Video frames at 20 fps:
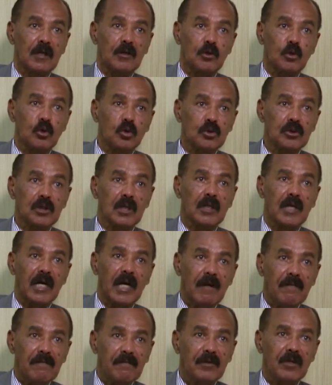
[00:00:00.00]
using
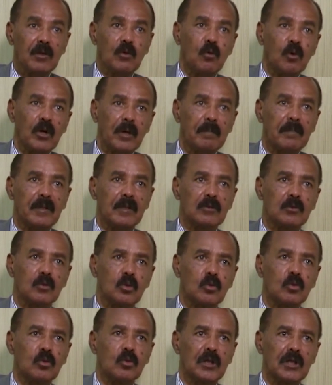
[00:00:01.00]
every weapon
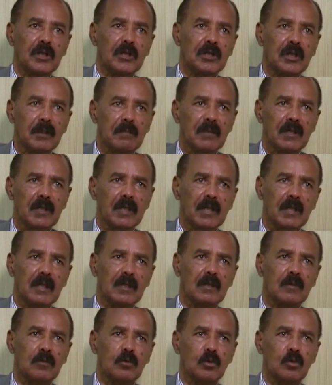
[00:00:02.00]
to intimidate,
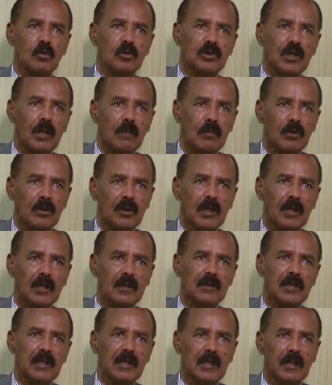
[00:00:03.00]
to
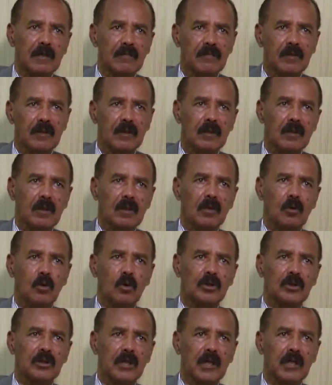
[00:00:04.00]
sabotage, and even
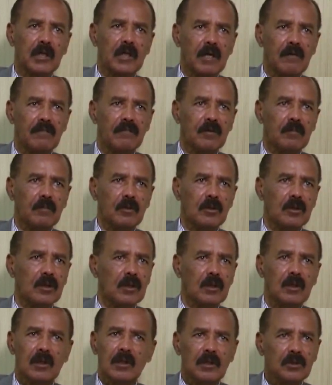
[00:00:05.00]
contain
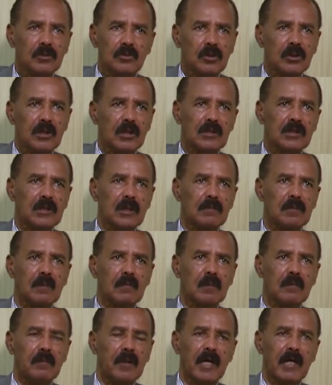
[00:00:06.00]
everybody is not
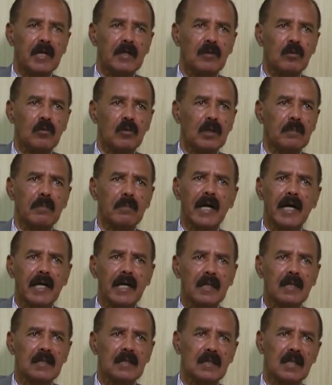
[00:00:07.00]
acceptable by anyone, by
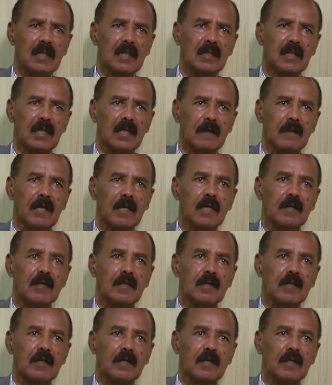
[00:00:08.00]
any standard.